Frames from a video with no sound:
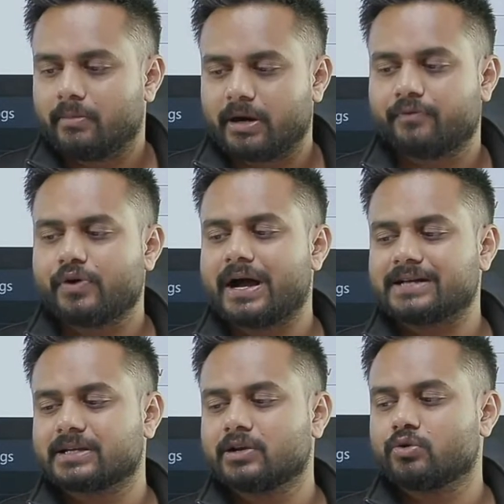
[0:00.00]
if you are
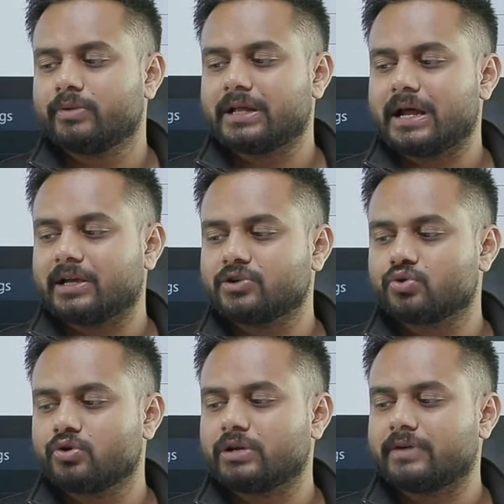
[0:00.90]
asking to me, then I can show
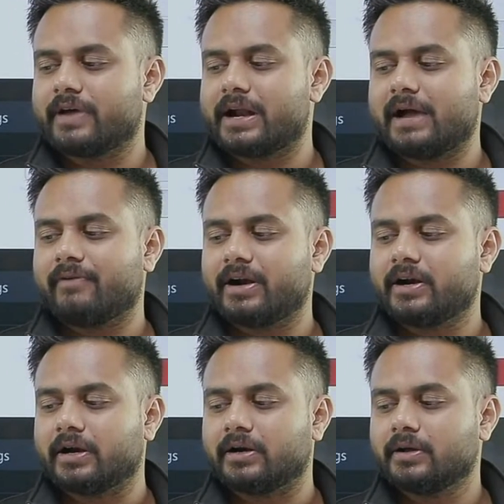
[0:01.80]
you that where I have added
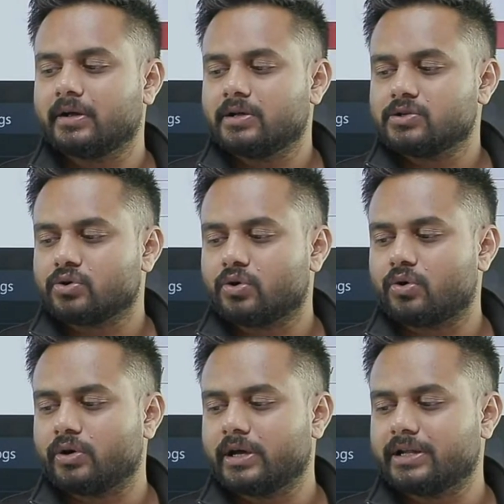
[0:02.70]
it. So
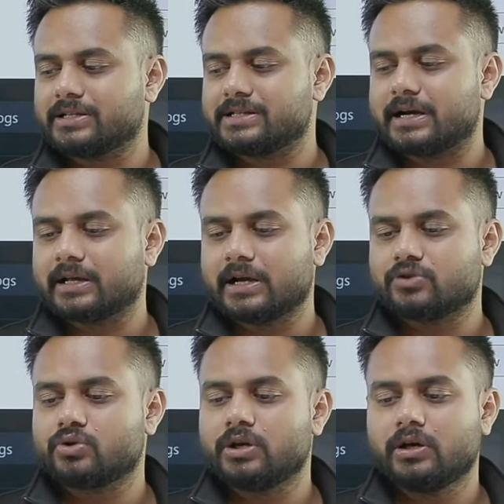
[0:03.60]
here in the setting,
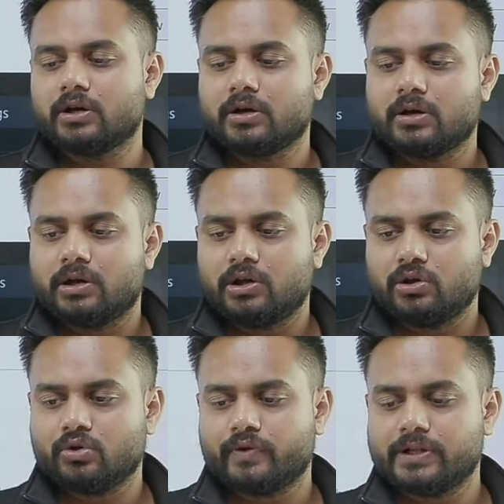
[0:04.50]
actually,
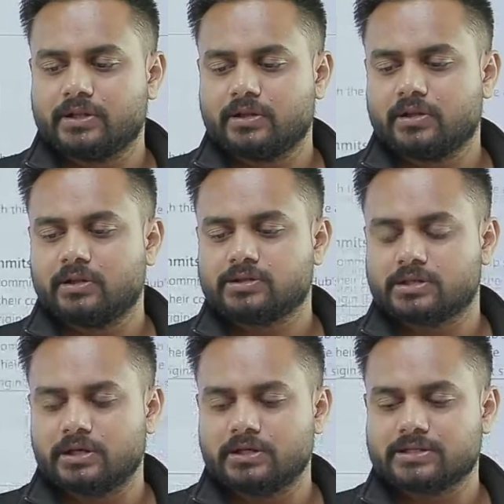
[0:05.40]
you will
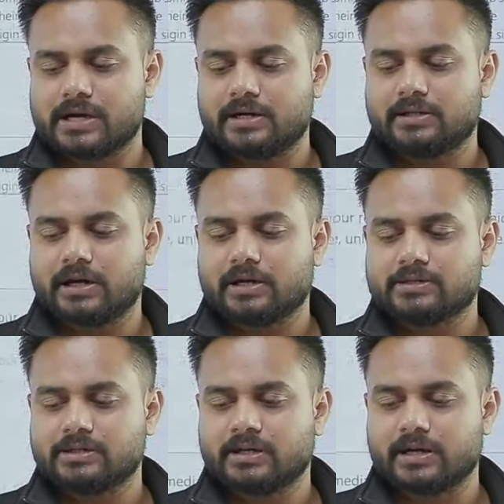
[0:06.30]
see inside the
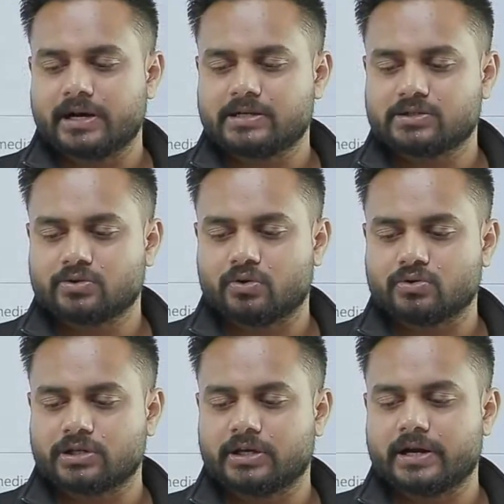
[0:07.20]
secrets. So
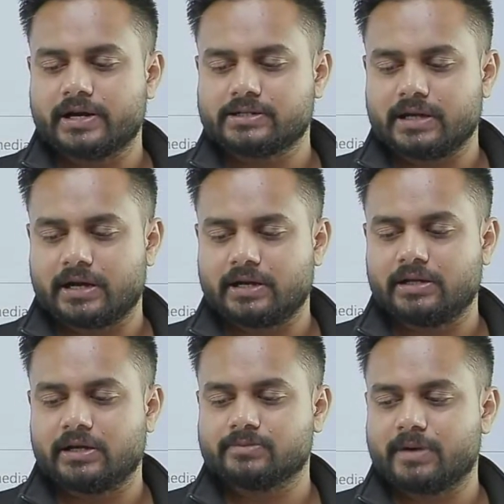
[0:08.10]
secrets, and
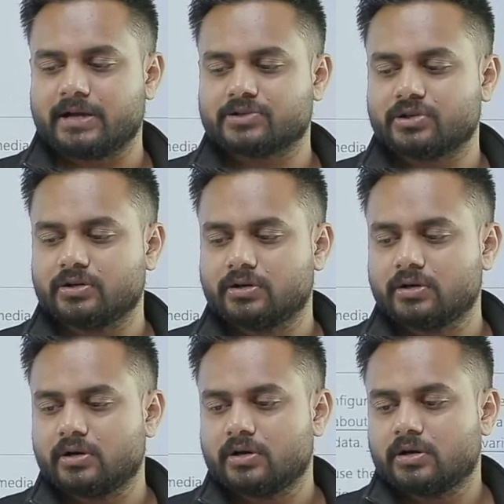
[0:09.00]
here is my action.
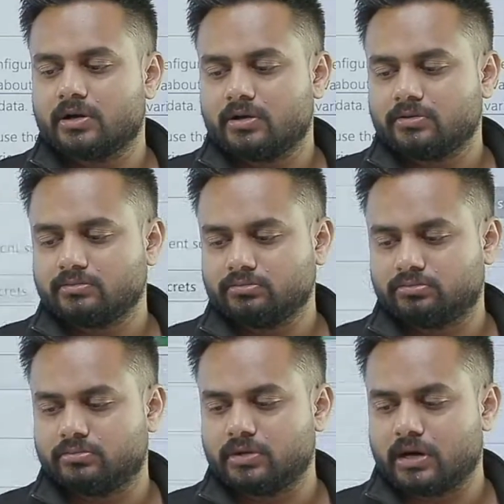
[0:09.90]

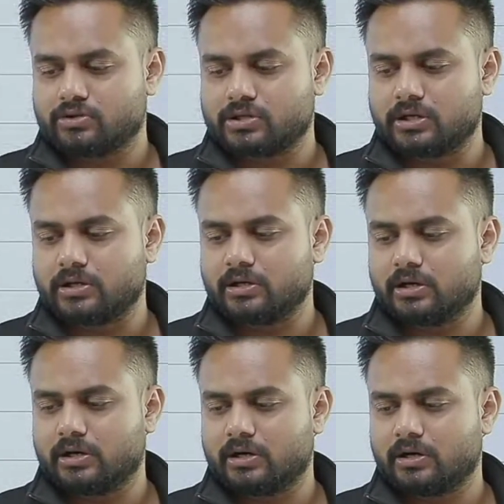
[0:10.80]
Now see,
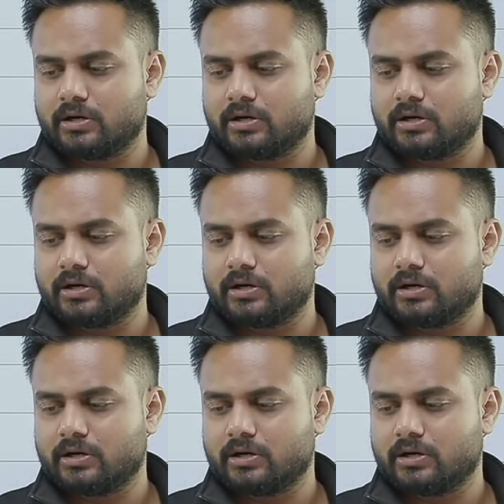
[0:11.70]
I